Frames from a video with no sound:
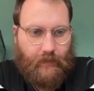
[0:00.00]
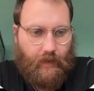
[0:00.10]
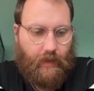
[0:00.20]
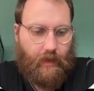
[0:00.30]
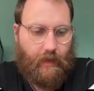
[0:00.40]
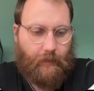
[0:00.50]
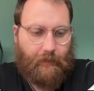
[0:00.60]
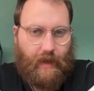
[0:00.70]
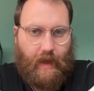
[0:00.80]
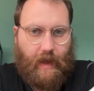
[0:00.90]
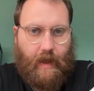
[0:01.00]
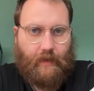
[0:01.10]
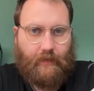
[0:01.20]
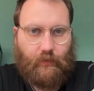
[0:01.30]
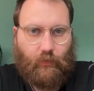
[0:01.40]

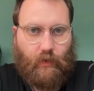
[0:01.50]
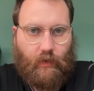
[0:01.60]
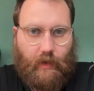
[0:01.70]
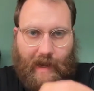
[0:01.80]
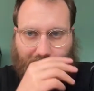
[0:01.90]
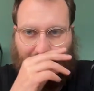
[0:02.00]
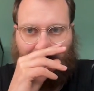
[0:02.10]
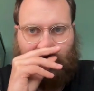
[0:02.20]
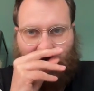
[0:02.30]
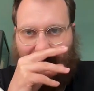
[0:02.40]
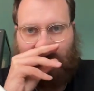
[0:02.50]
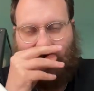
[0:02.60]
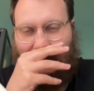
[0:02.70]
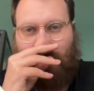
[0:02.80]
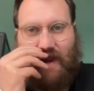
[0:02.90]
And we're actually did
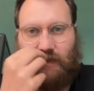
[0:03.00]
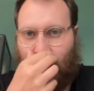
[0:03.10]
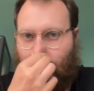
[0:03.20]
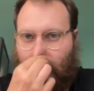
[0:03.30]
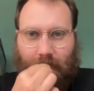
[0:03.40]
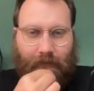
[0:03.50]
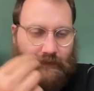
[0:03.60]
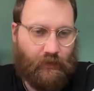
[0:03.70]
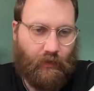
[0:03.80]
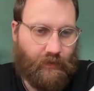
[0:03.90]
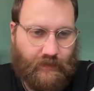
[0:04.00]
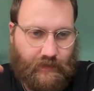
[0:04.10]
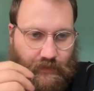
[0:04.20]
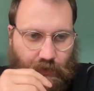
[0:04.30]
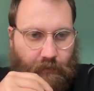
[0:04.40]
a major, sorry, this
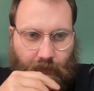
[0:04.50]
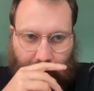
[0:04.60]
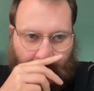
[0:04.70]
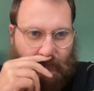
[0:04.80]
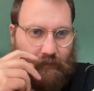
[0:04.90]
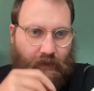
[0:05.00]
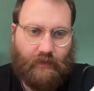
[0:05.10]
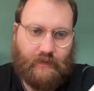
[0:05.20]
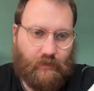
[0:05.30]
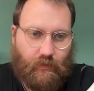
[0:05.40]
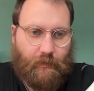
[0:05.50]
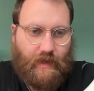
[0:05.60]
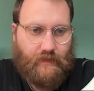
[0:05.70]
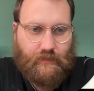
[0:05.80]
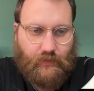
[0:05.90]
is in German because our
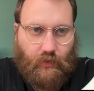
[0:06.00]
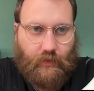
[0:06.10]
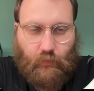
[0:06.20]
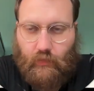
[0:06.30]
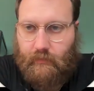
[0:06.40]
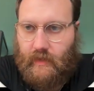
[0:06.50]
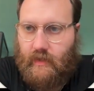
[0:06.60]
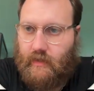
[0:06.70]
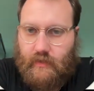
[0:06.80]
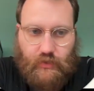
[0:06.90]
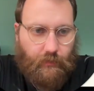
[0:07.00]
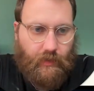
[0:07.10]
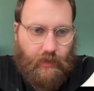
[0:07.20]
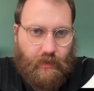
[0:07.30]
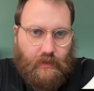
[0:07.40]
main target will be
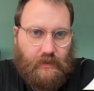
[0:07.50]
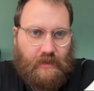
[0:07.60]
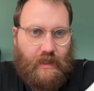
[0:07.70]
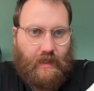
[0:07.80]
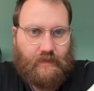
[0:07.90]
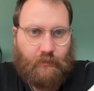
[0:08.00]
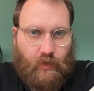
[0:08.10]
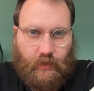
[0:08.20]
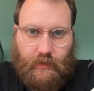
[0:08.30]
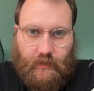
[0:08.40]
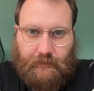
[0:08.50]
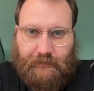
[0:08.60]
Germany as a market.